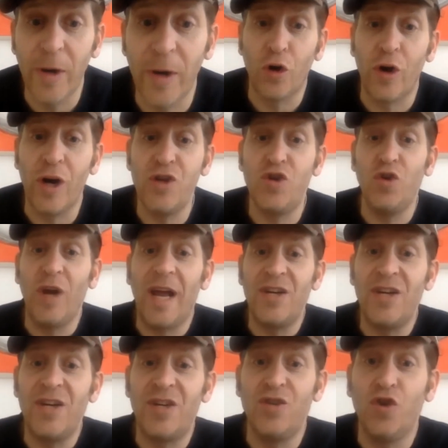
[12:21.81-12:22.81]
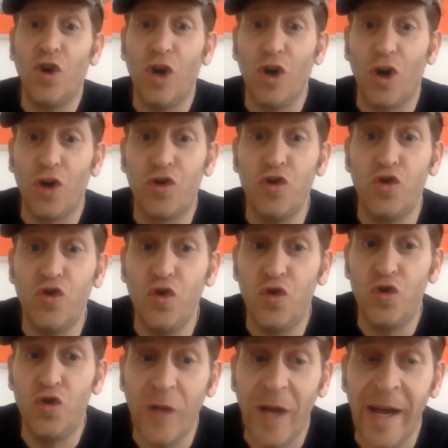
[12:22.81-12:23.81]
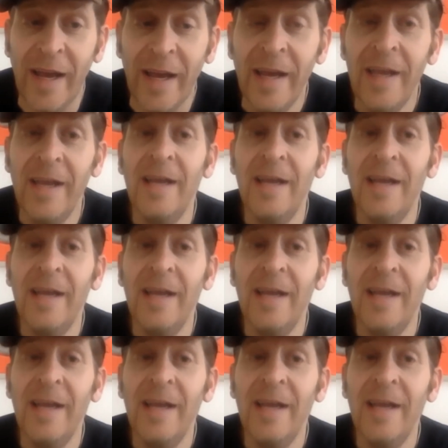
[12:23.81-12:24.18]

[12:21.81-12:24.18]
Congratulations. You've got a lot to do today.